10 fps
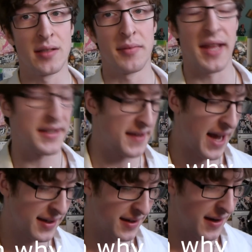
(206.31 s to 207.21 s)
that's
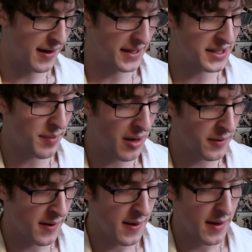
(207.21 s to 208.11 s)
that. It's
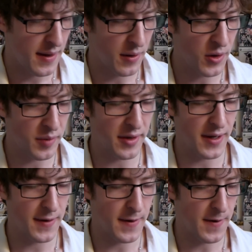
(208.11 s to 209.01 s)
about
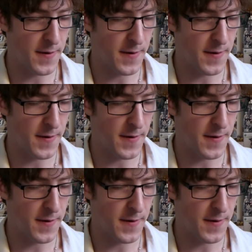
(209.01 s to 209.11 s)
Okabe